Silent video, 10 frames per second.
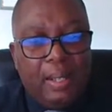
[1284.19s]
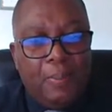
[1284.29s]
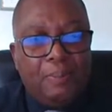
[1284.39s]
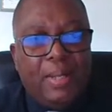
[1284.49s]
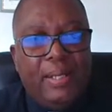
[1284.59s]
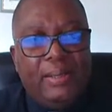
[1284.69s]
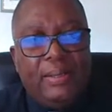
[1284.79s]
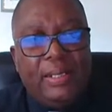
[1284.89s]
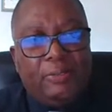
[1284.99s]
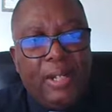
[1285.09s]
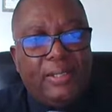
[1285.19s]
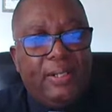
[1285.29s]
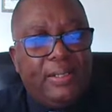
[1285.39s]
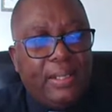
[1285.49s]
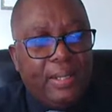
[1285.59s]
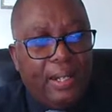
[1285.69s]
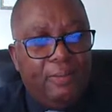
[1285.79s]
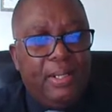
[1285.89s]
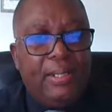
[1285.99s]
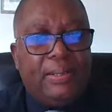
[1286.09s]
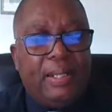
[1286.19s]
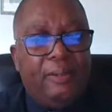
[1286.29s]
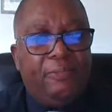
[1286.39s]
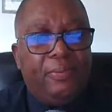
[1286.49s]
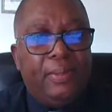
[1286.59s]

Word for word: keep in mind, this reactor is inherently safe.